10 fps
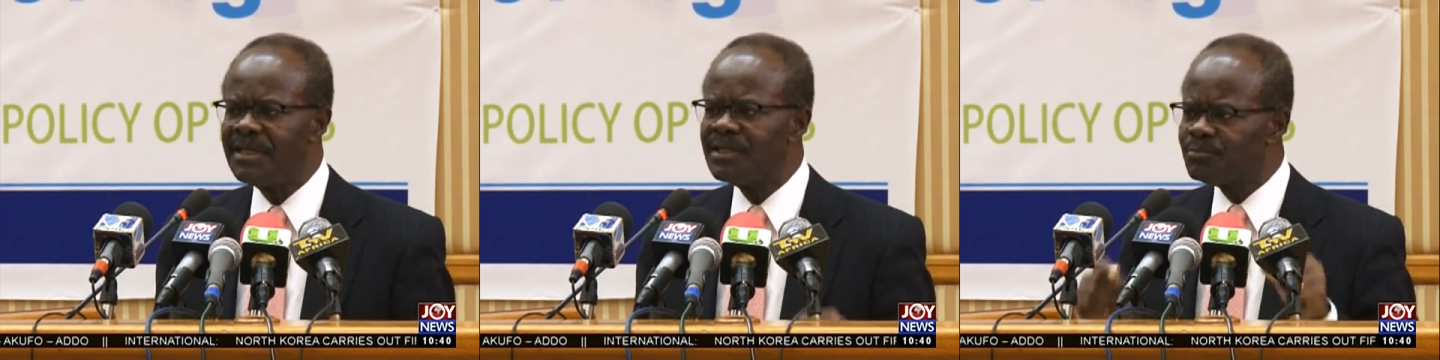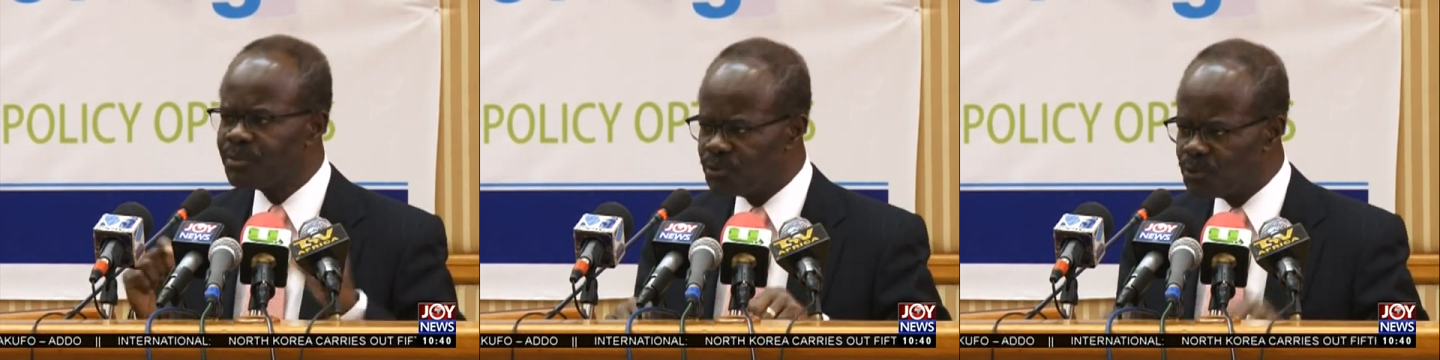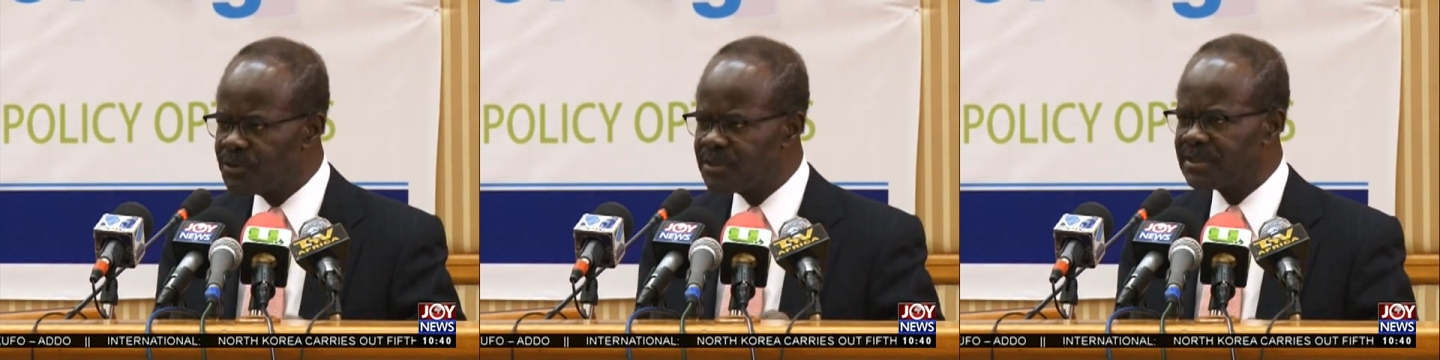is
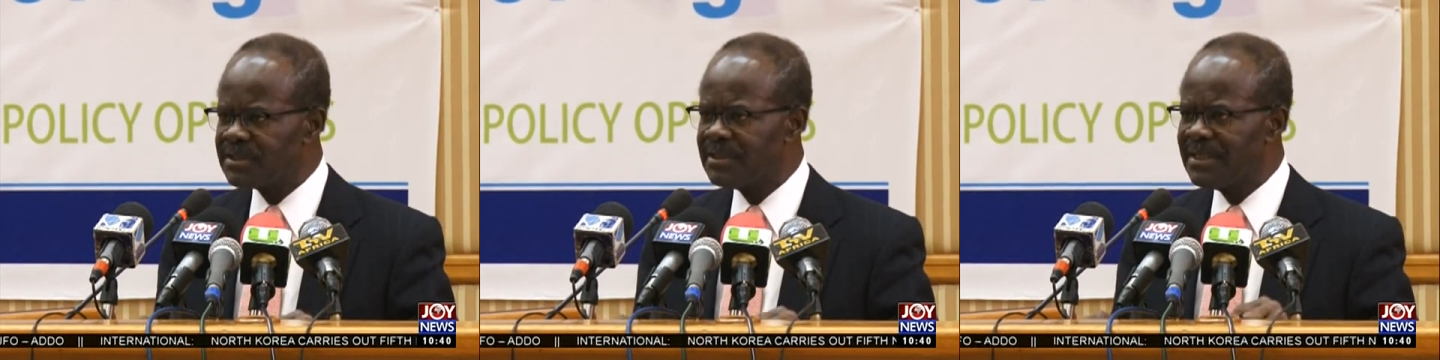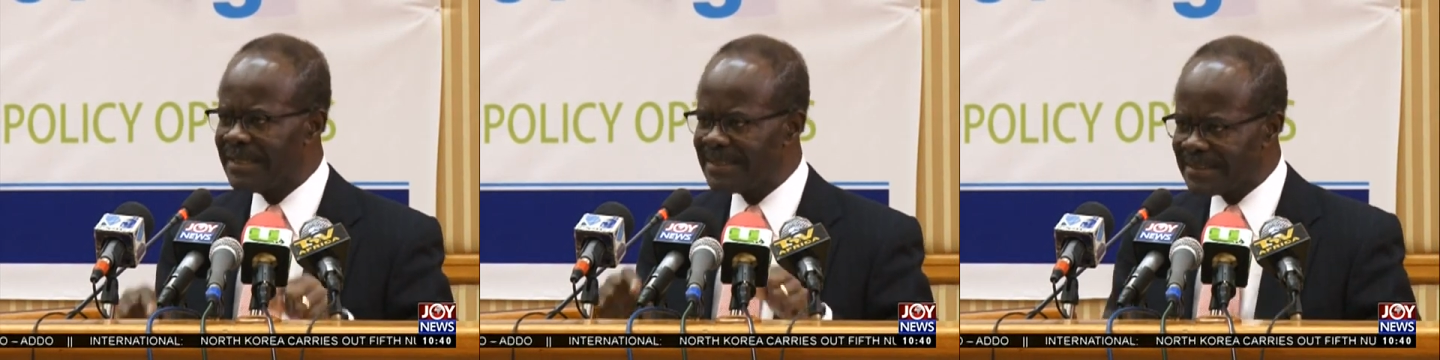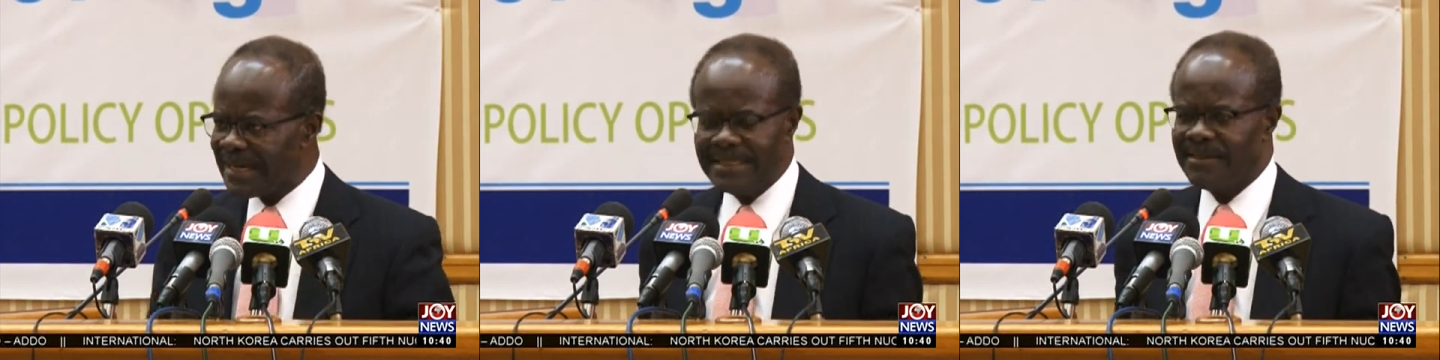produced in
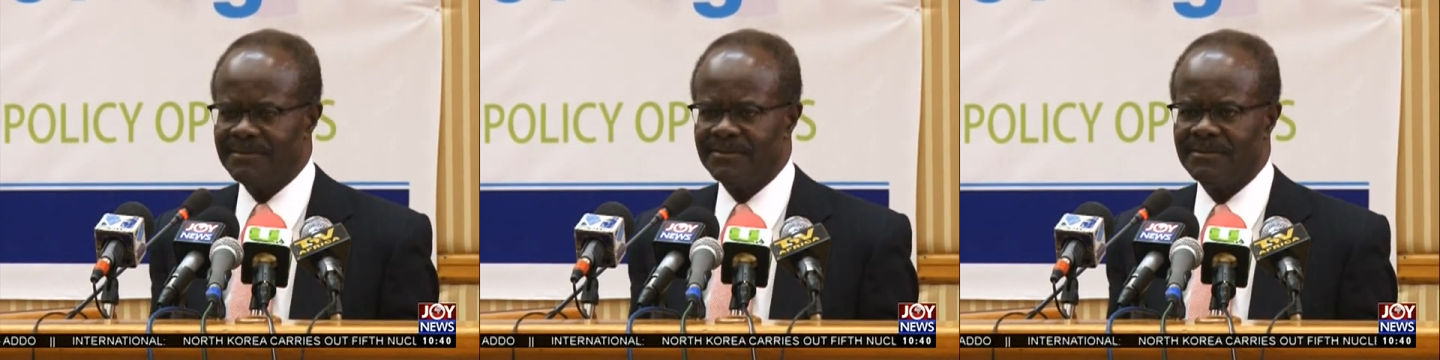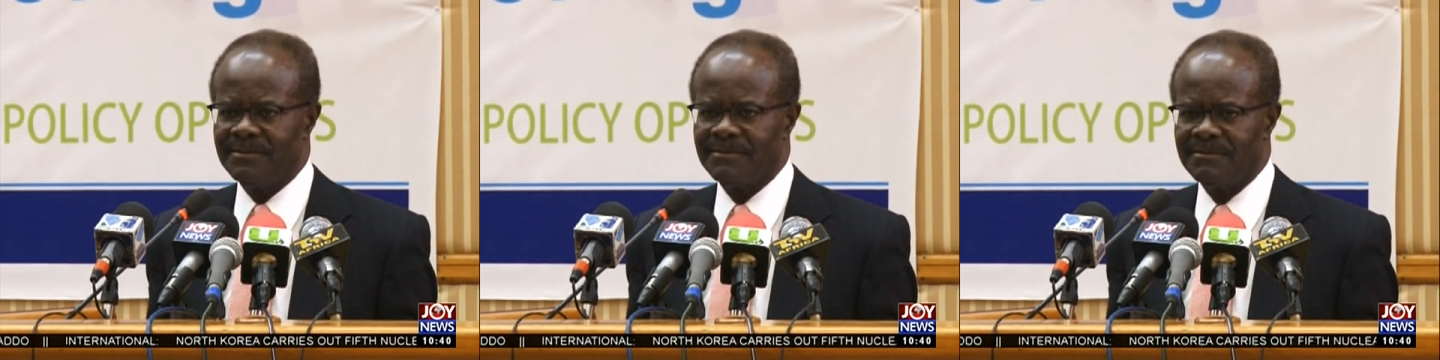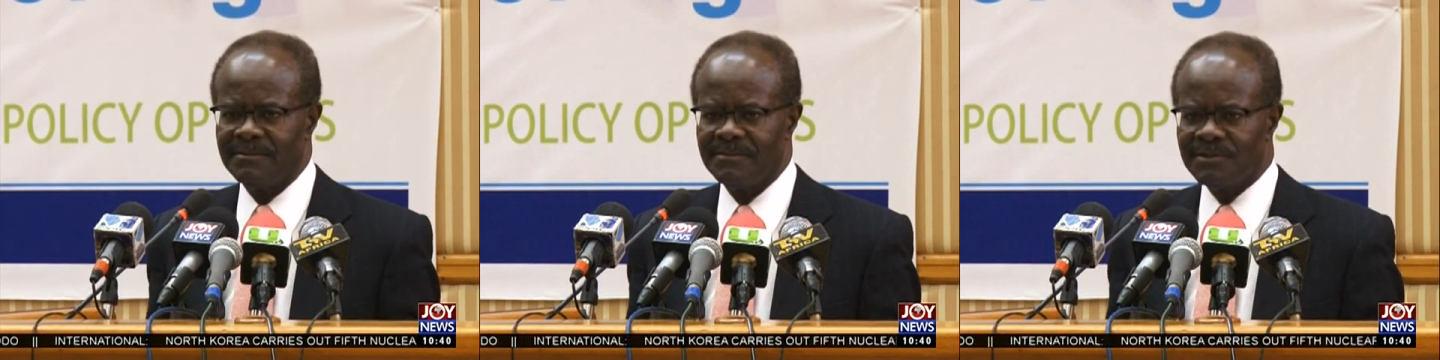Ghana
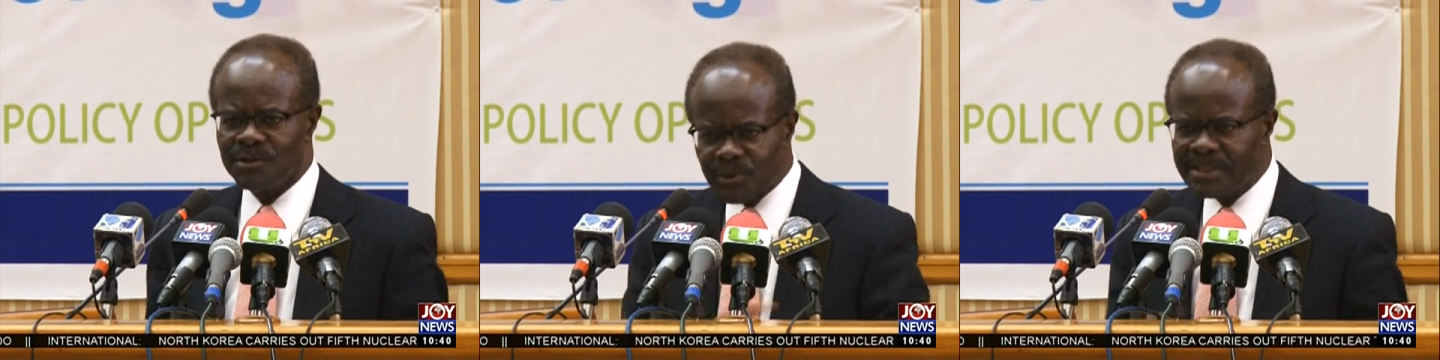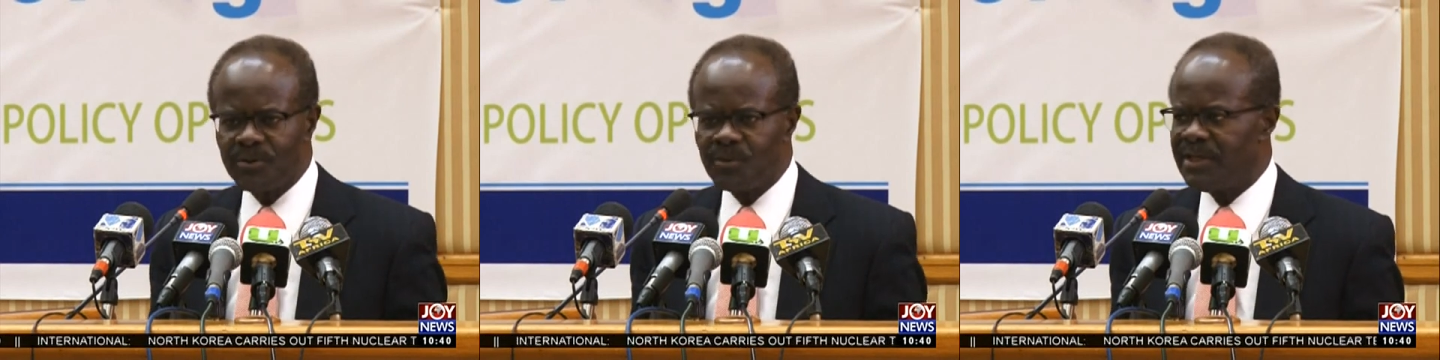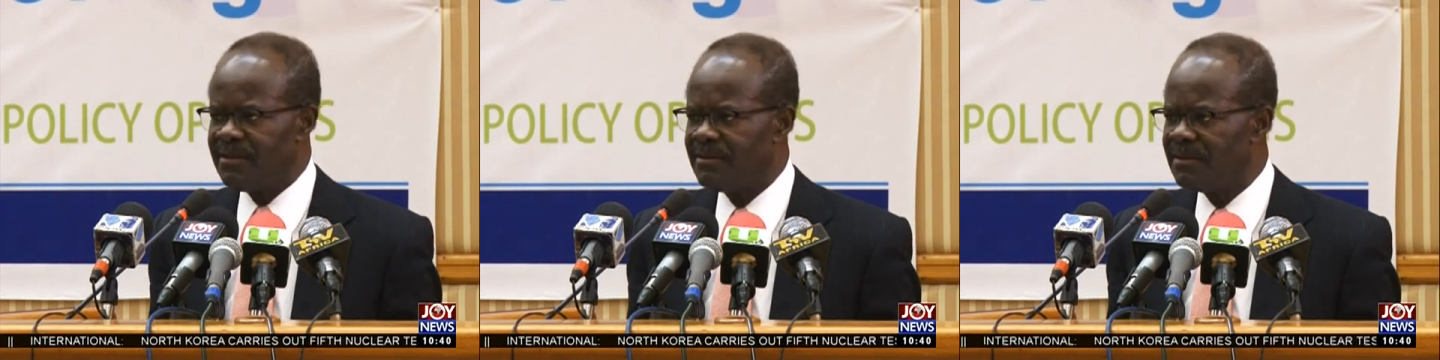straight
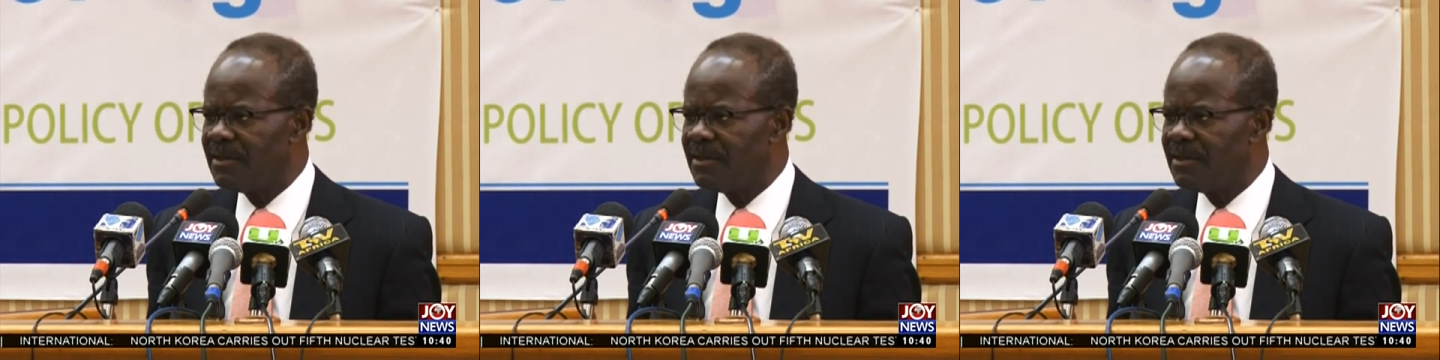away.